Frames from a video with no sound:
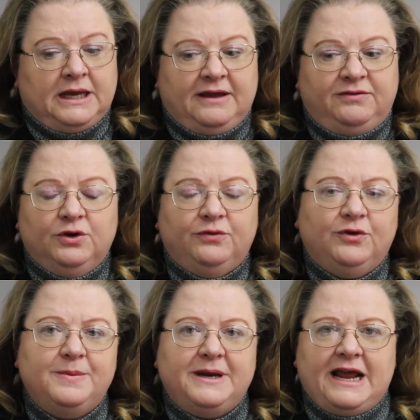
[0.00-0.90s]
If you're
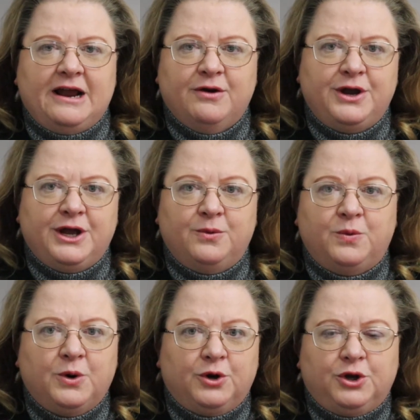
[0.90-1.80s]
from an area
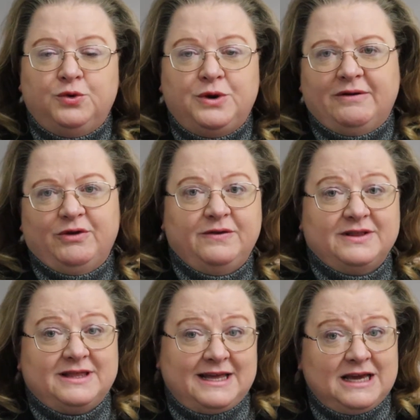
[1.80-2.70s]
where you never
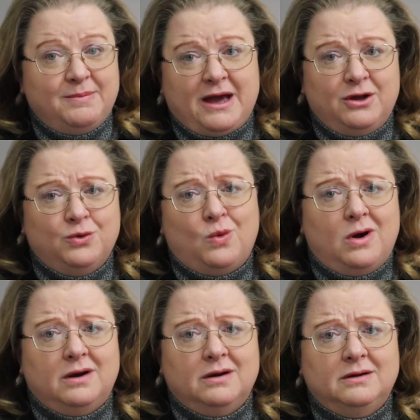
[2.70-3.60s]
even think about your
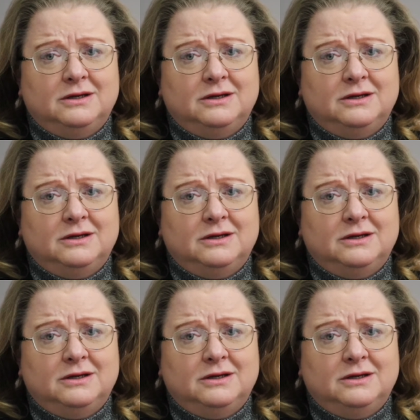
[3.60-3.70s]
water,